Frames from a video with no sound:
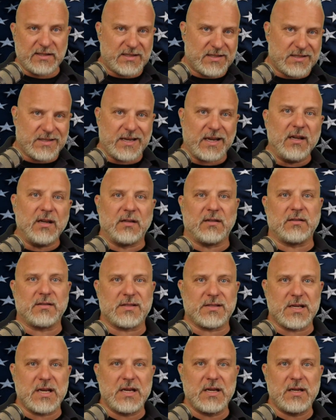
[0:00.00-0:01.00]

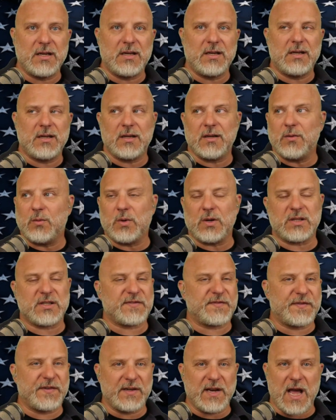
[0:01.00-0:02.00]
skills was
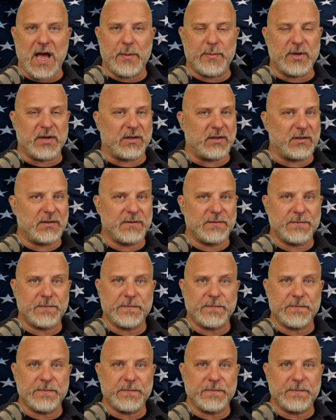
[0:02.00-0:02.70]
phenomenal